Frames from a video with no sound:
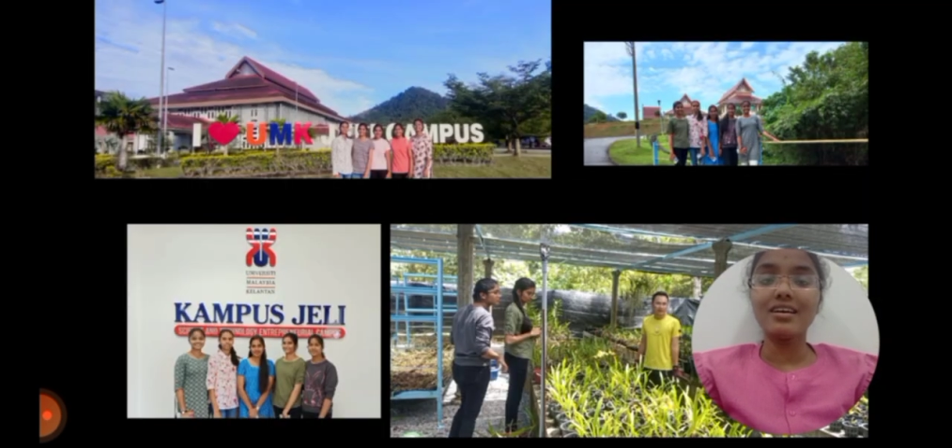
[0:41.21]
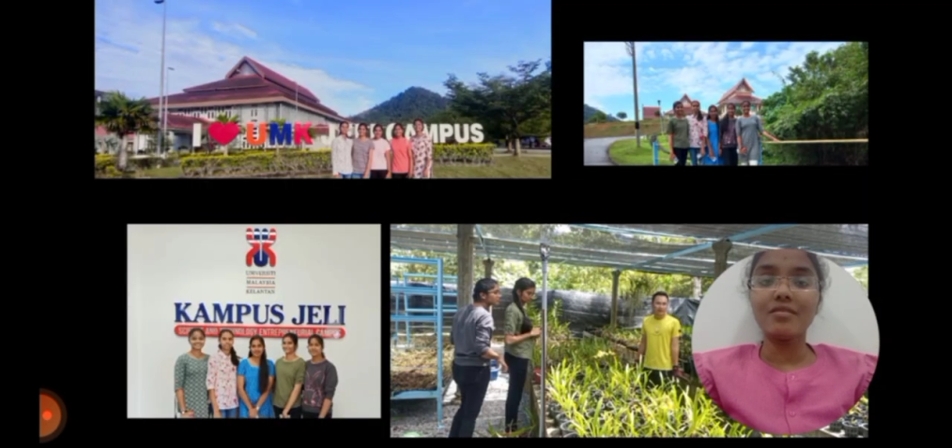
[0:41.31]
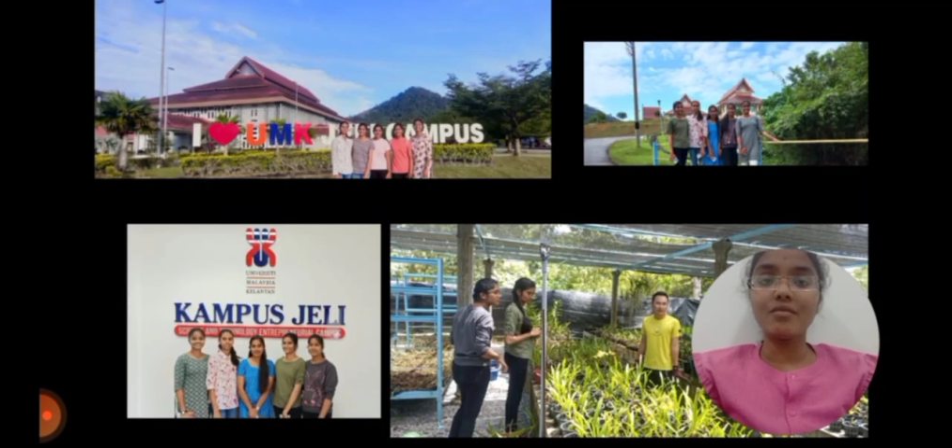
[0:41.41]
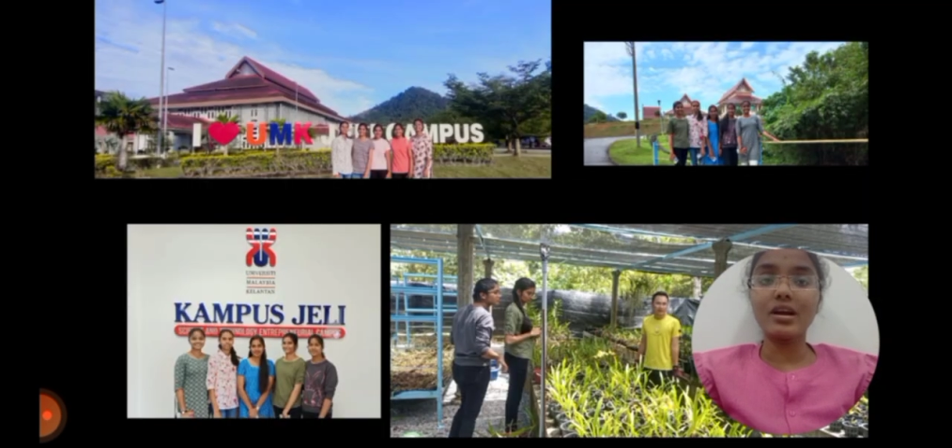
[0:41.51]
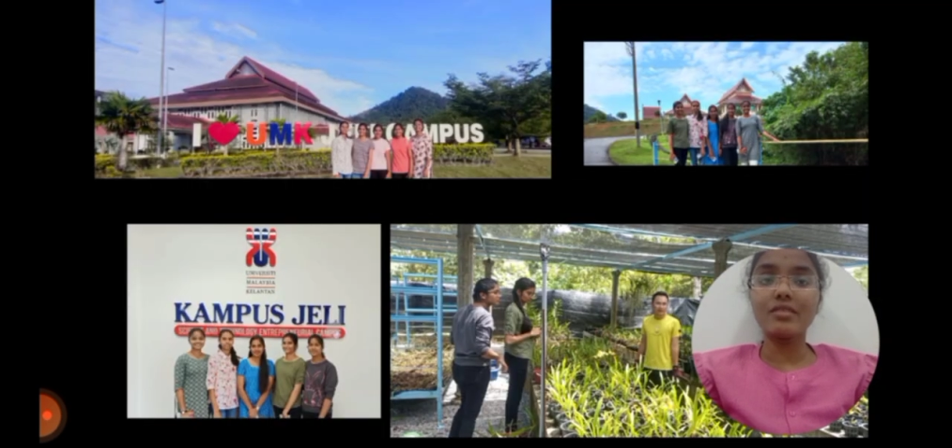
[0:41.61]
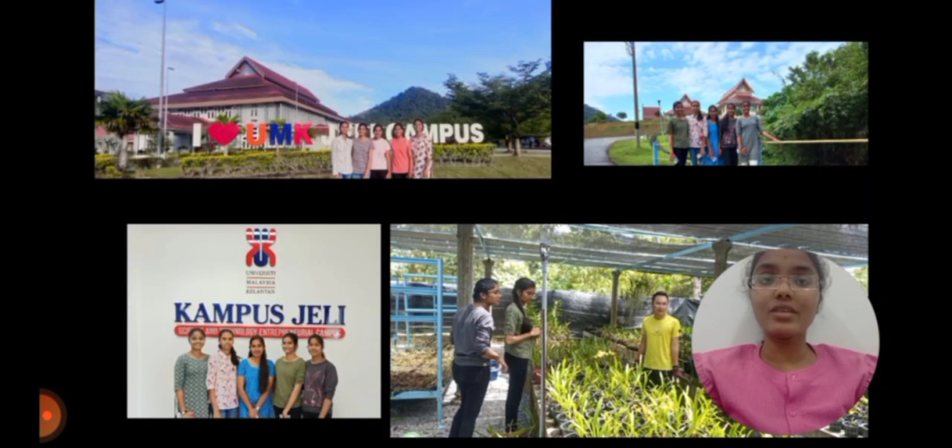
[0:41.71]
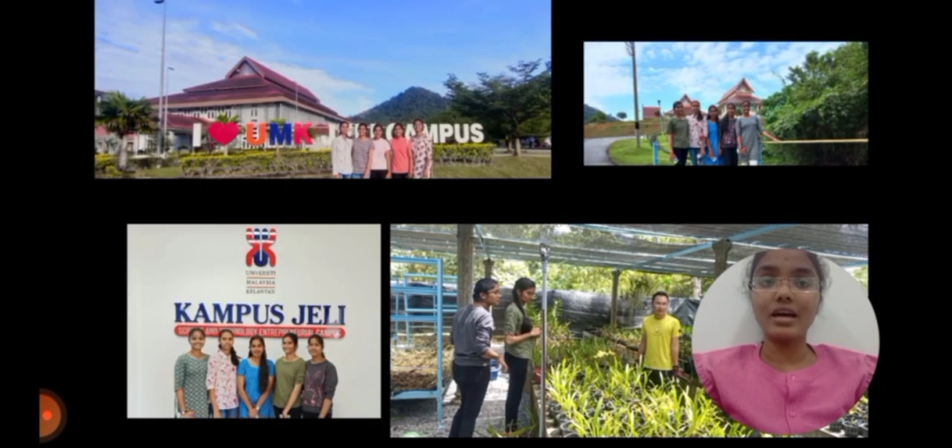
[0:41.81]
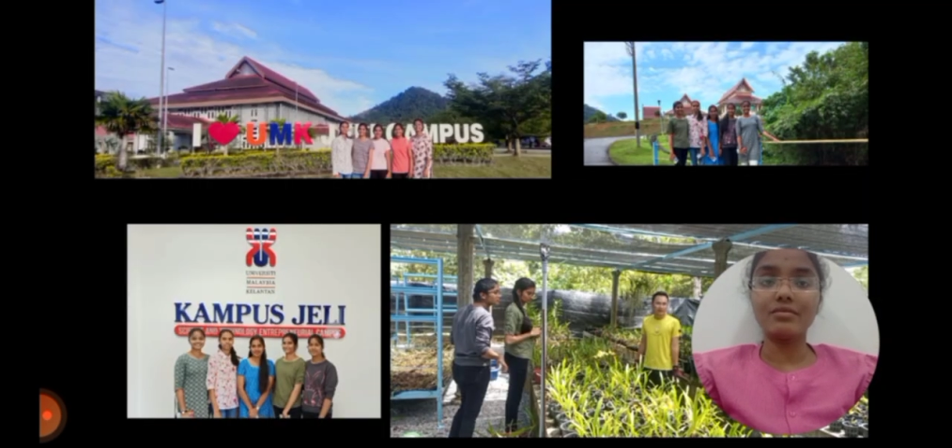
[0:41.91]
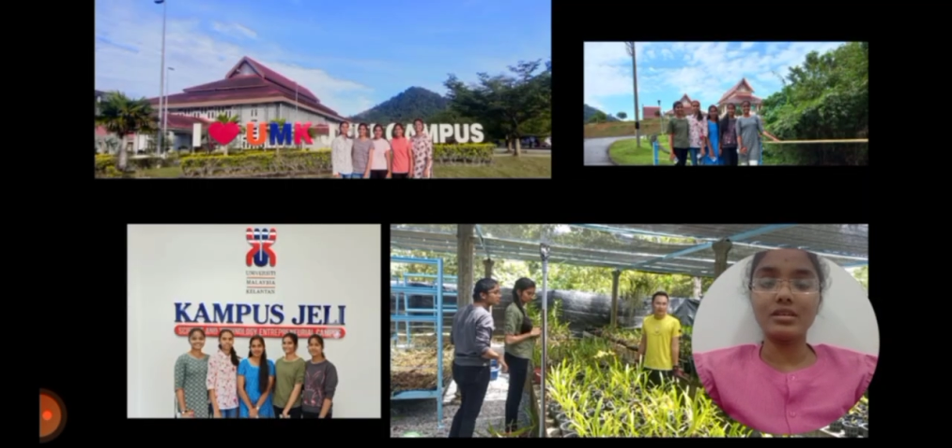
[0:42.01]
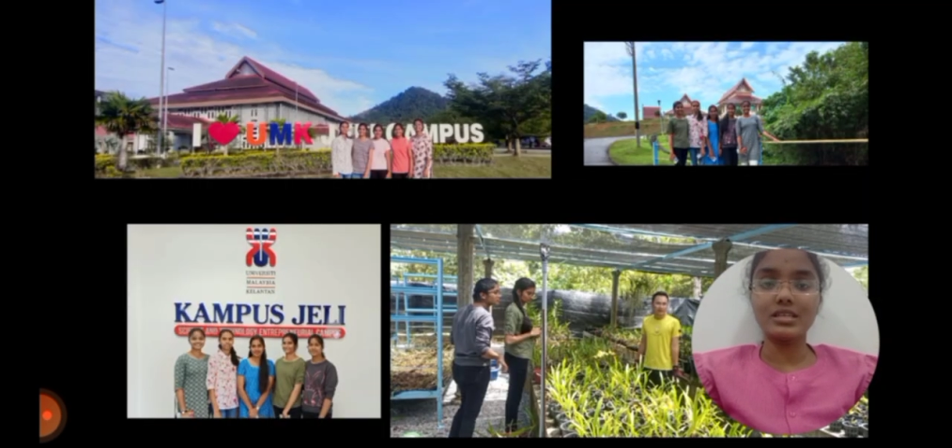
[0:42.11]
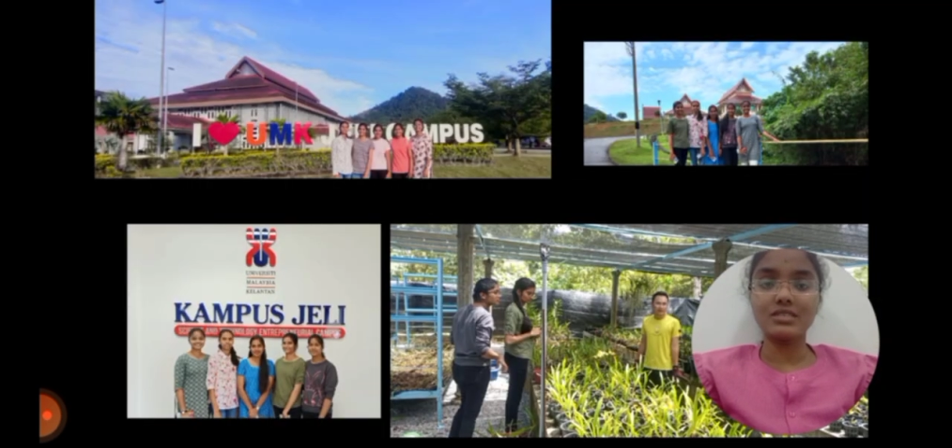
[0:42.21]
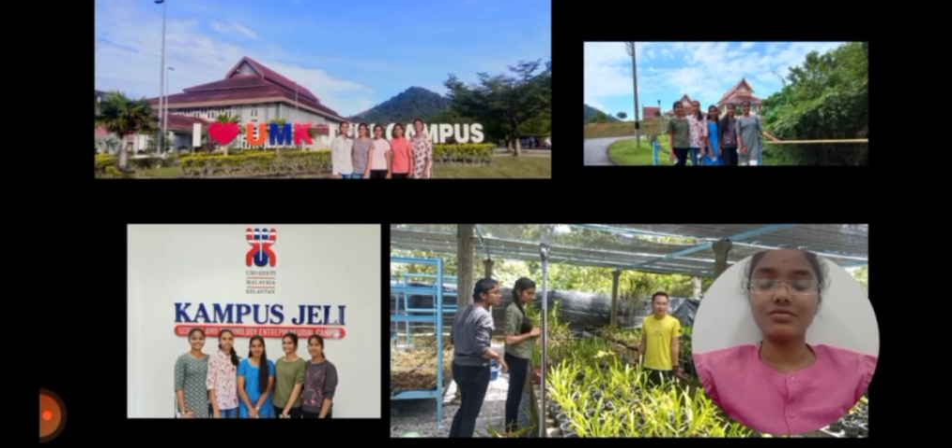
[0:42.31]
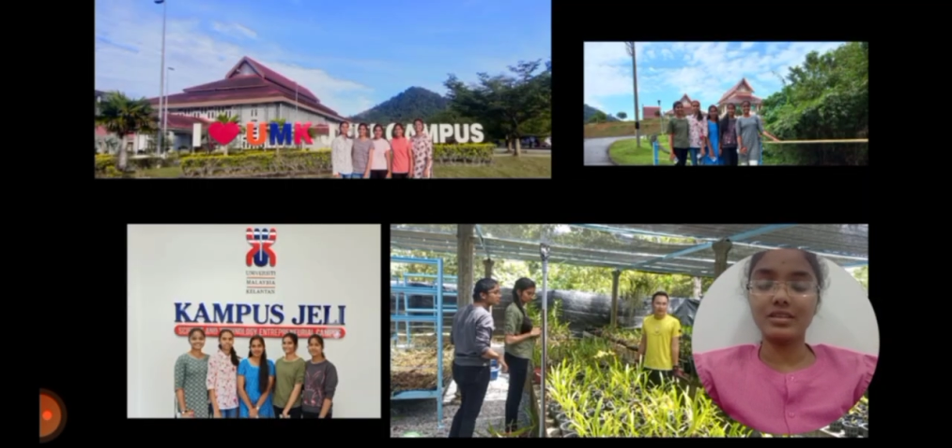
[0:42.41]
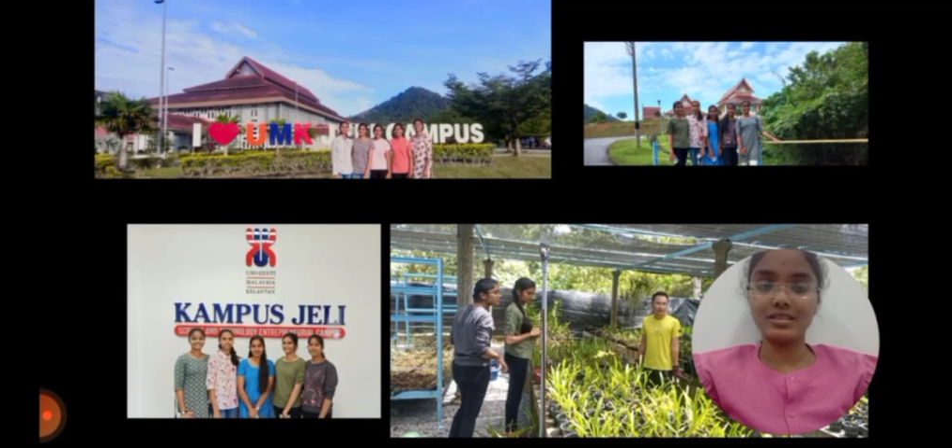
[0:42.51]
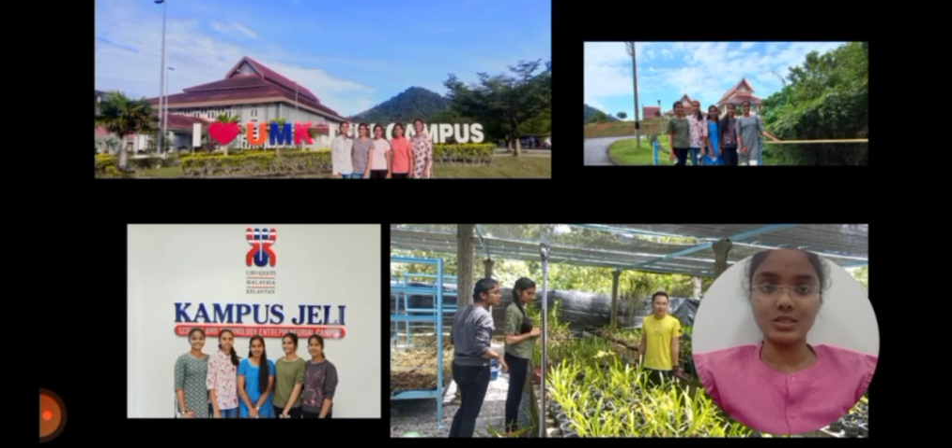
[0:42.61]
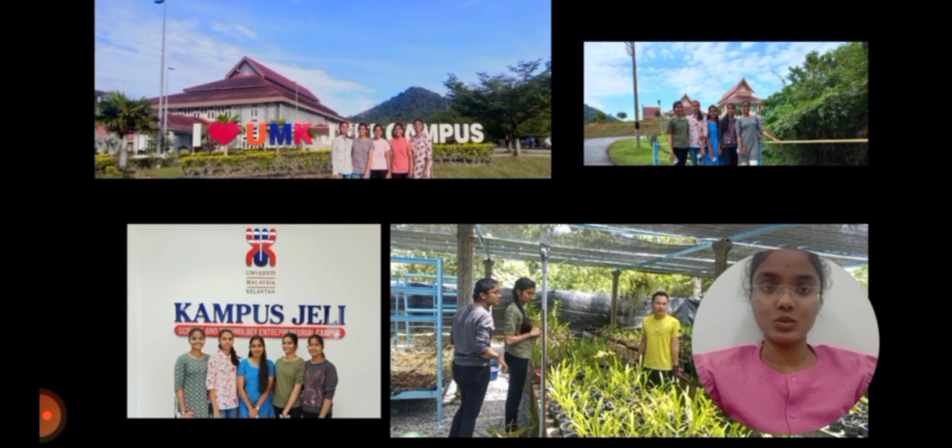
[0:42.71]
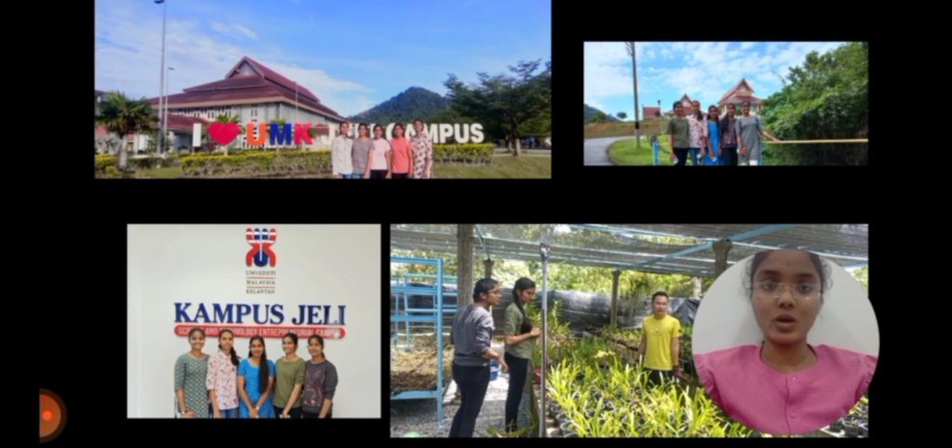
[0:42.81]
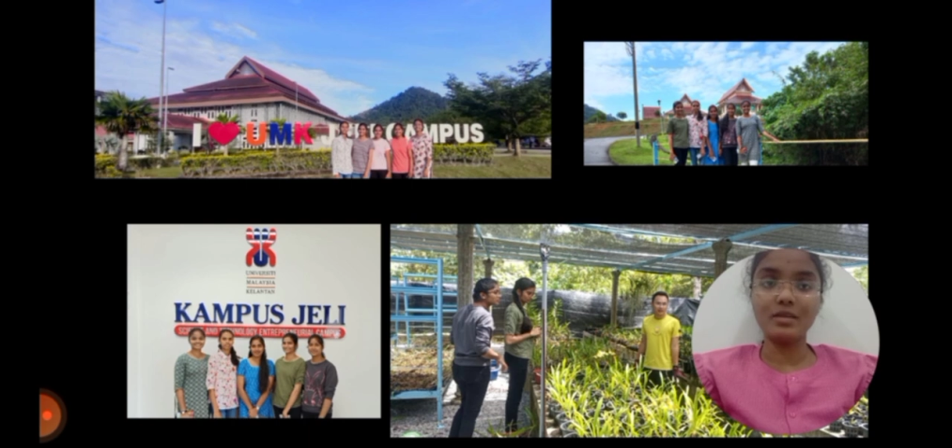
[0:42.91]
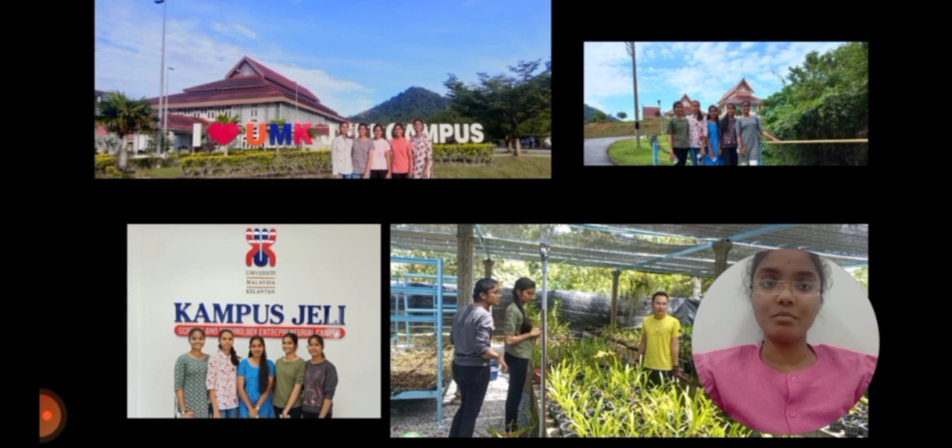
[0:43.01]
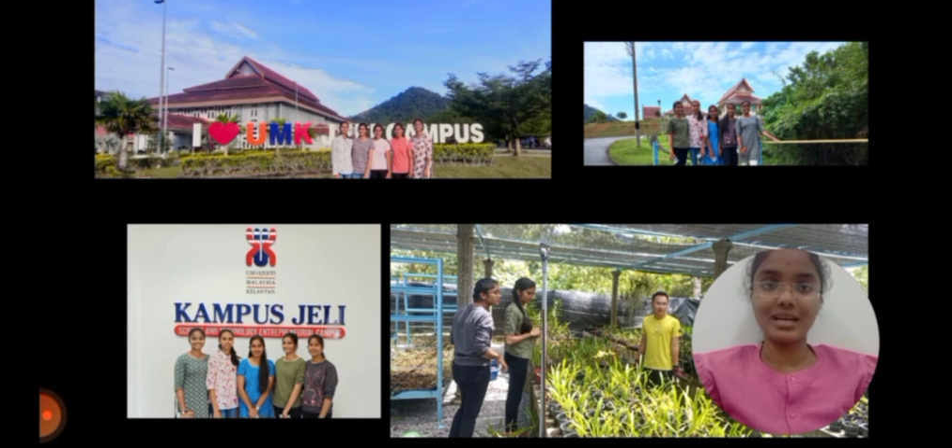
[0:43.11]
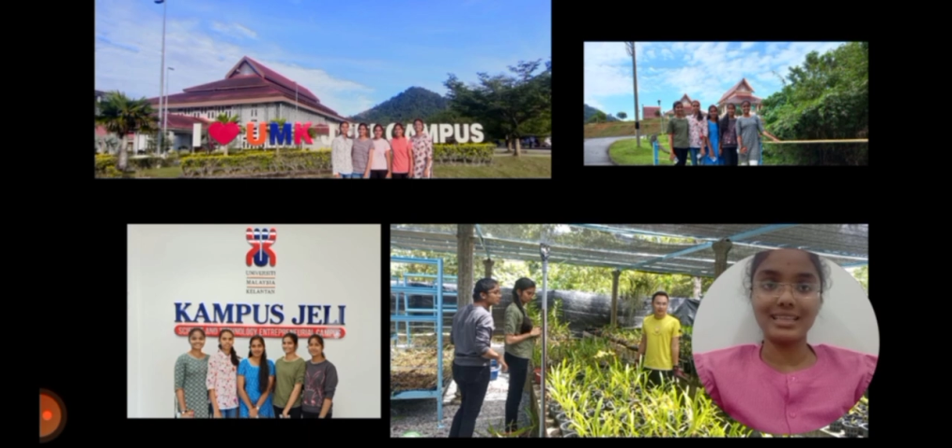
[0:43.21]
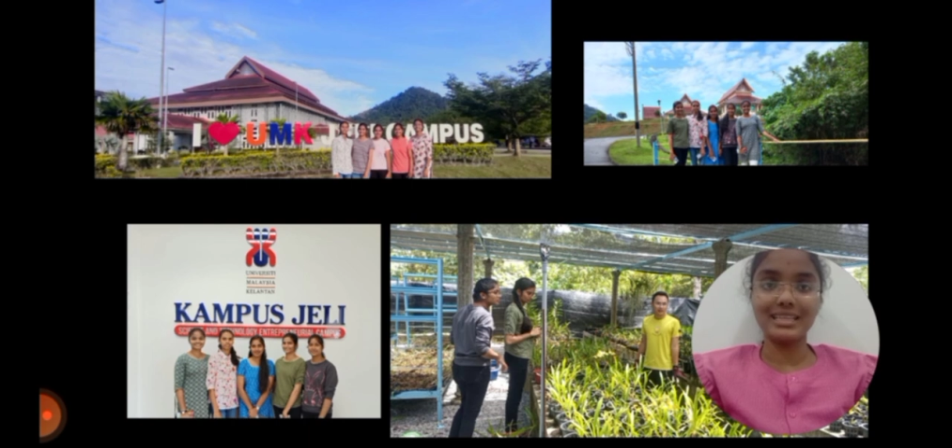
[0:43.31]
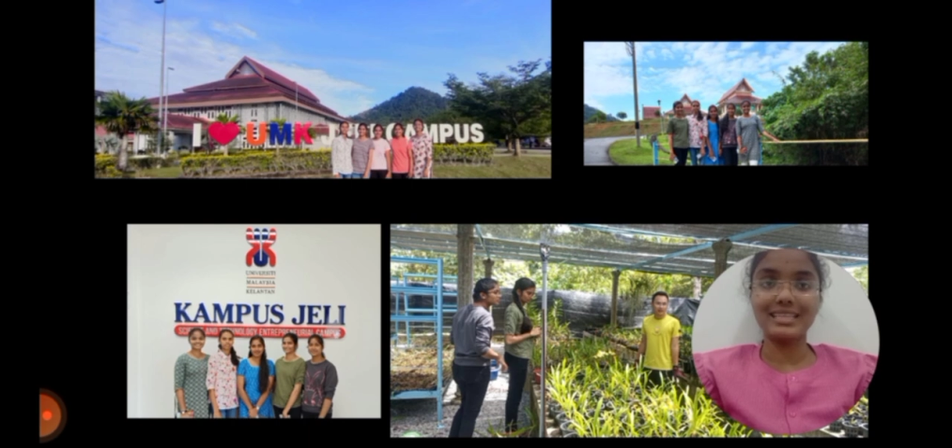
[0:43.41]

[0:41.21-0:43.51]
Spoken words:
where we have worked for this 1 month.